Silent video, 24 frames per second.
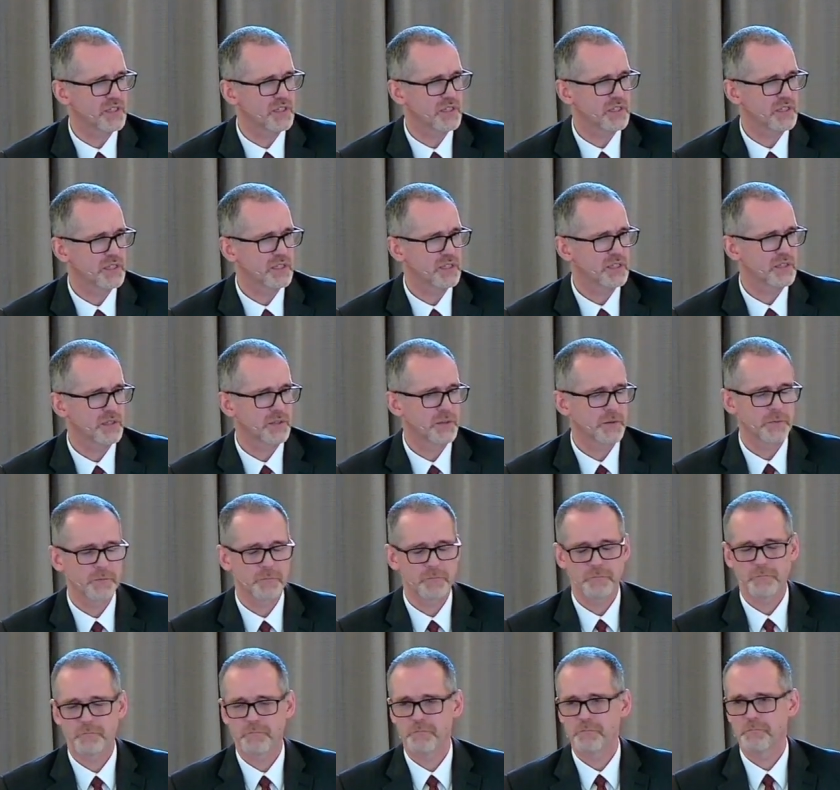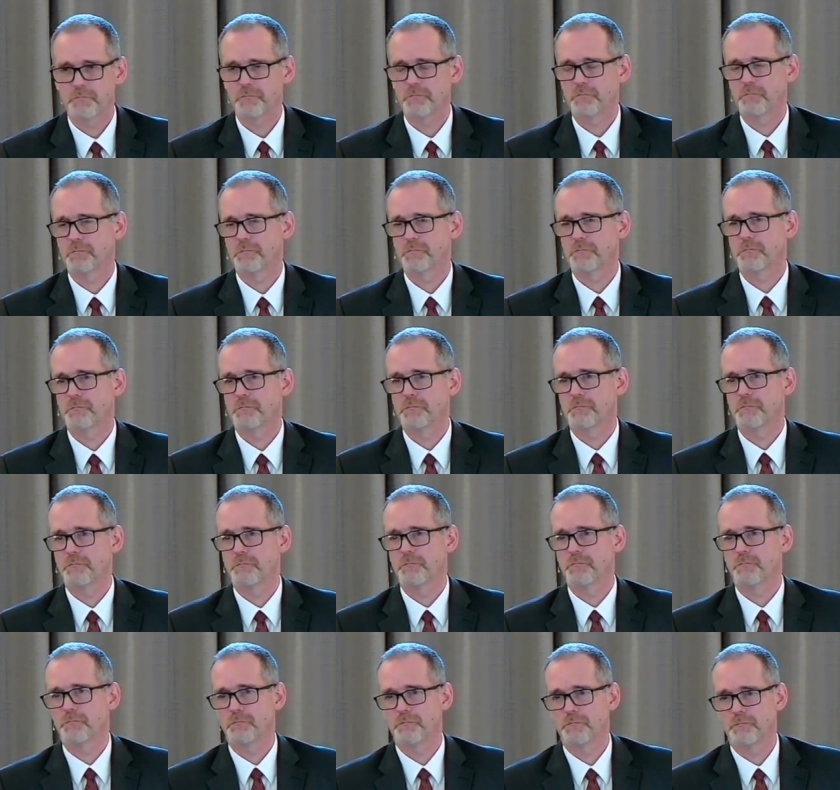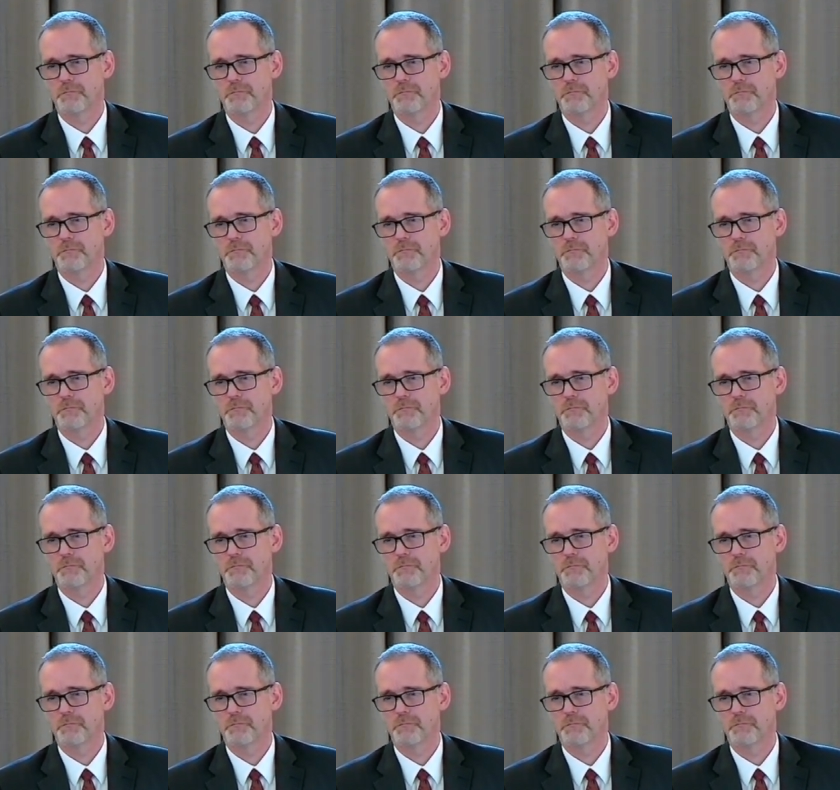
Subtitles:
(no one is talking)